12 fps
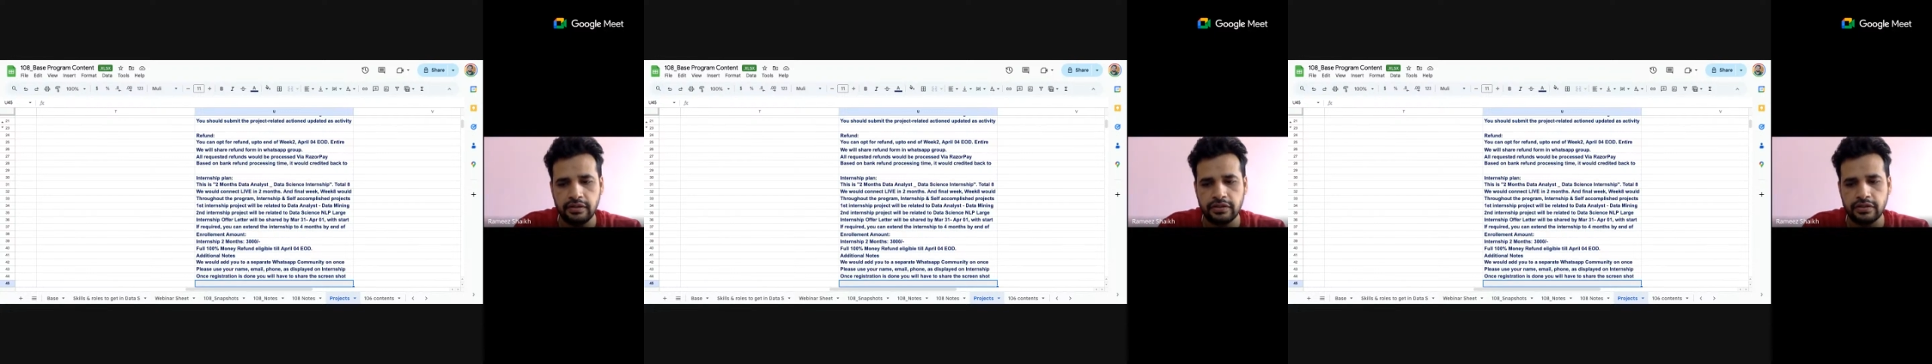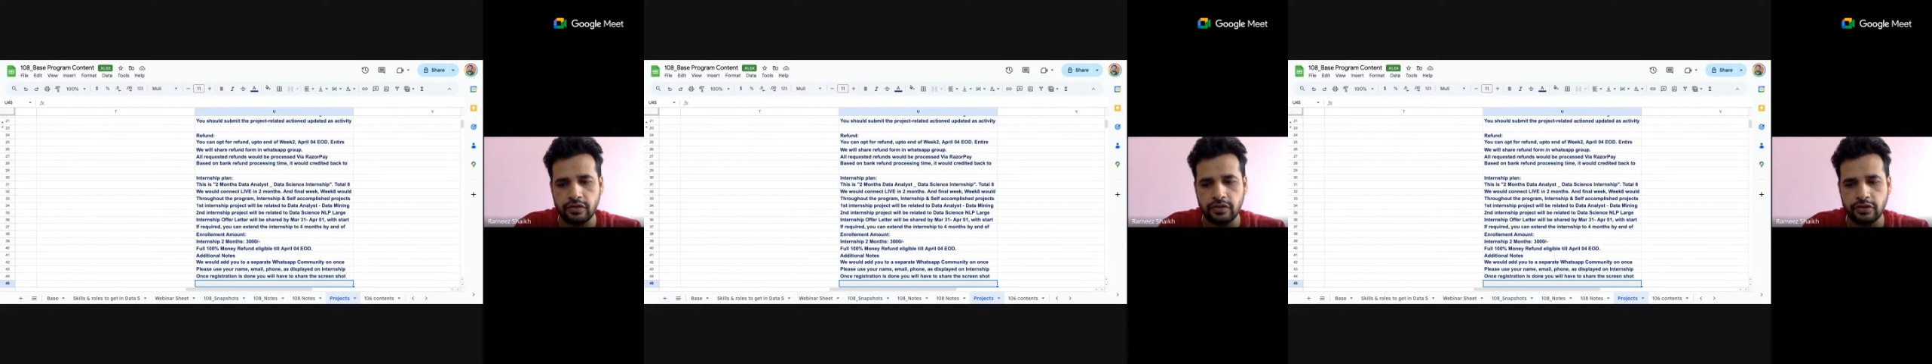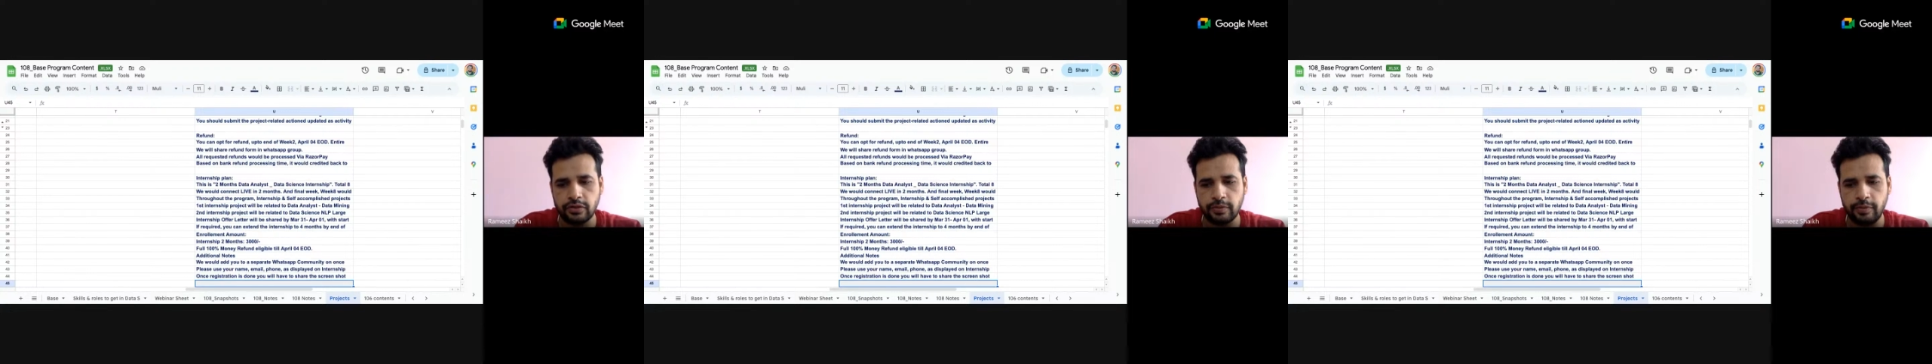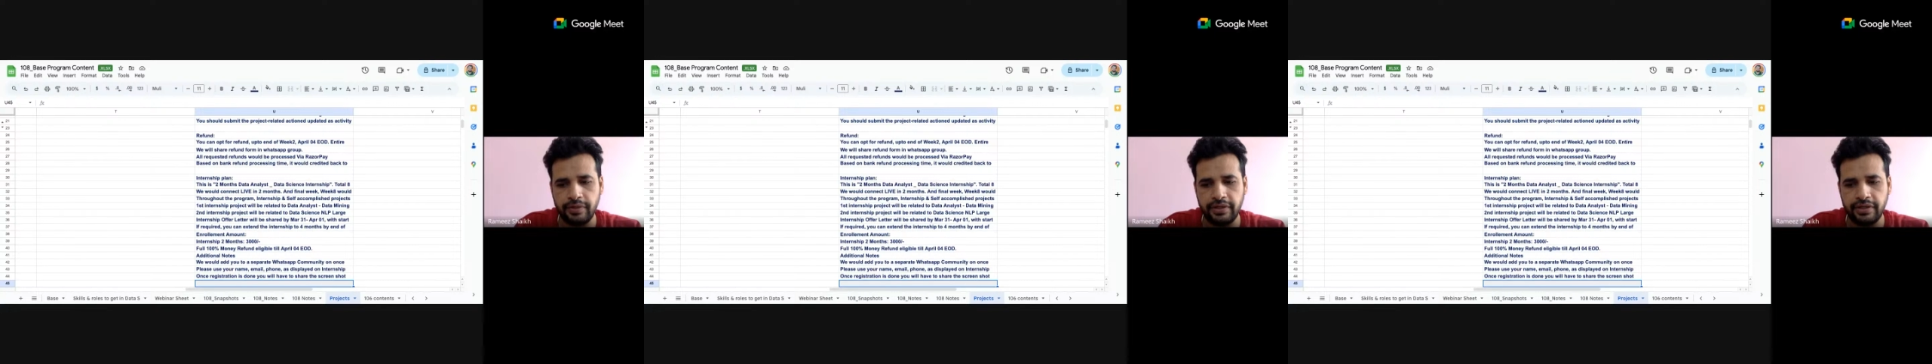This is
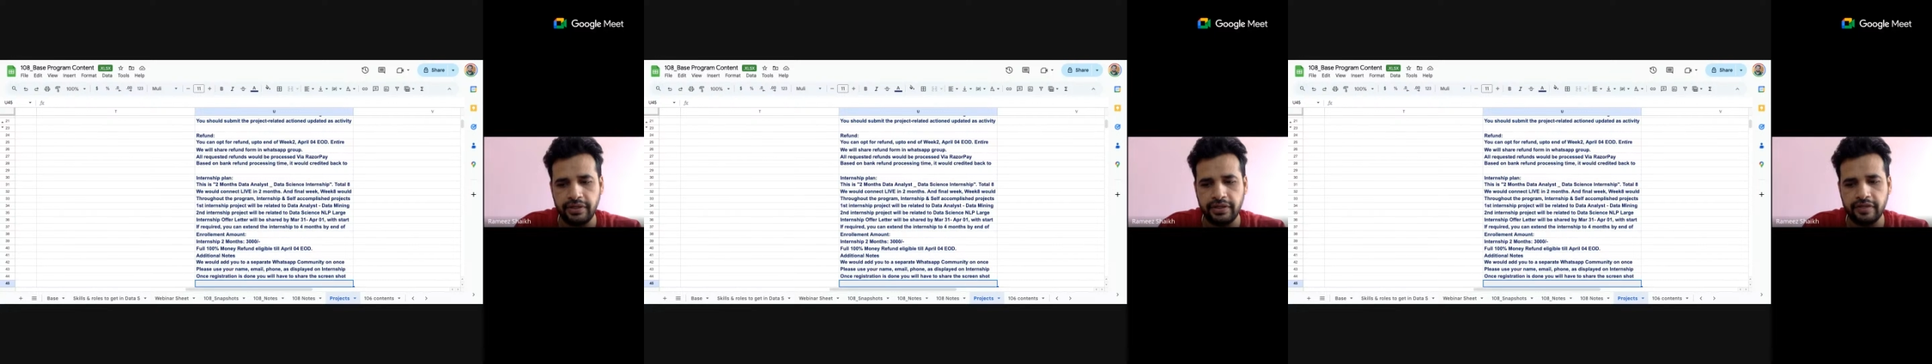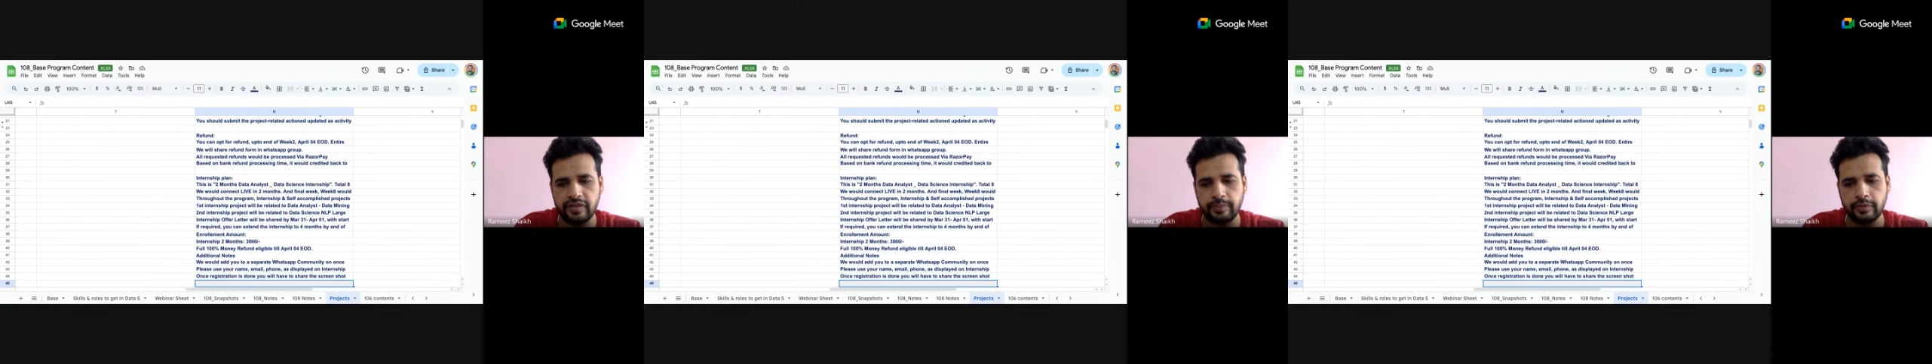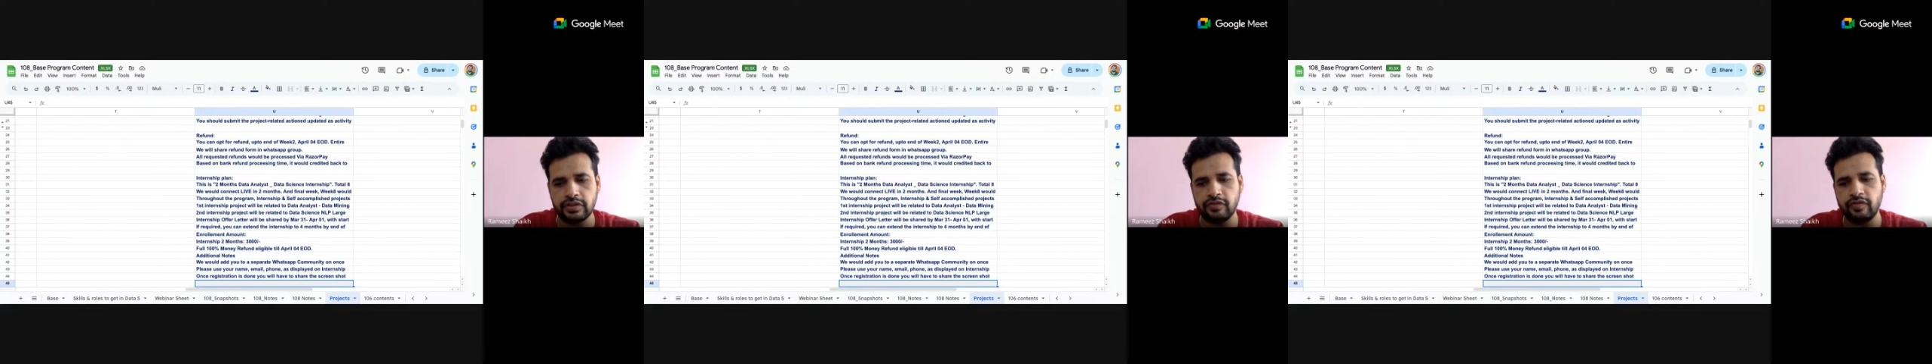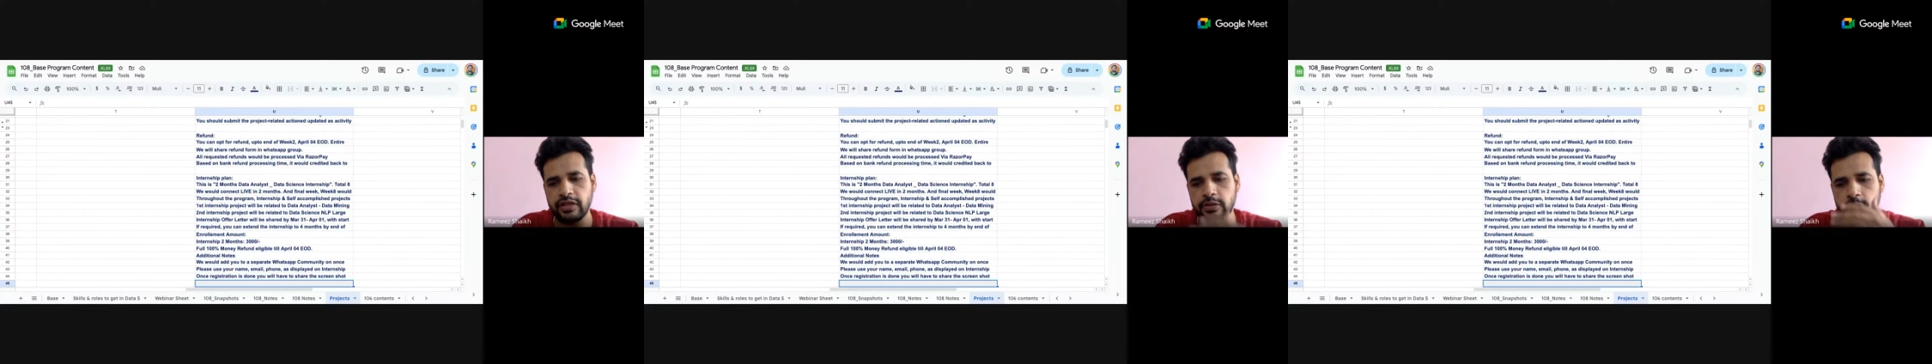WhatsApp community. If suppose
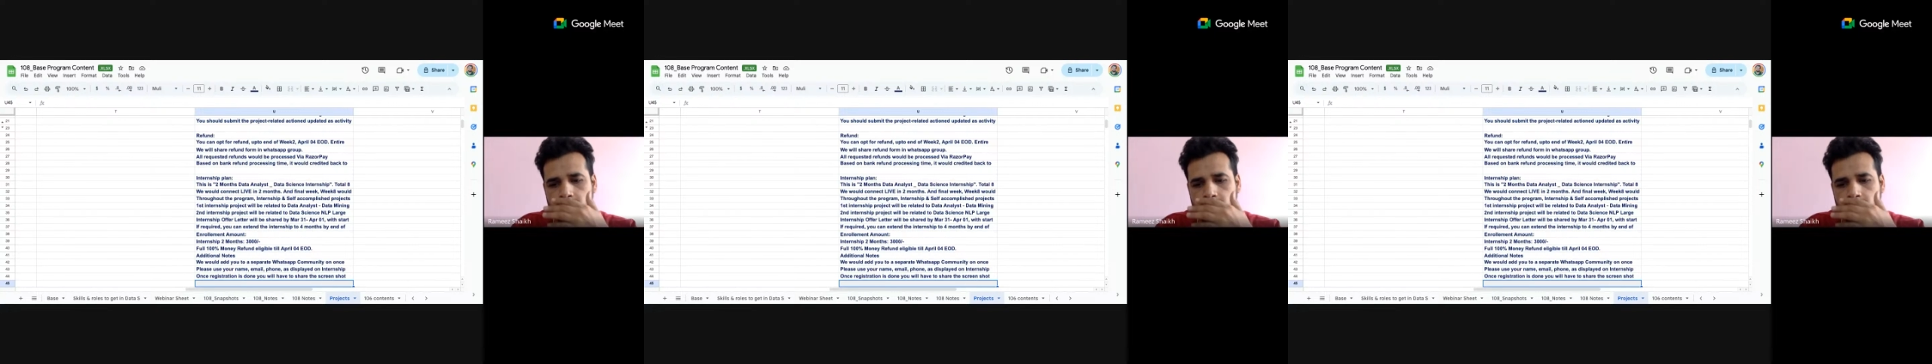someone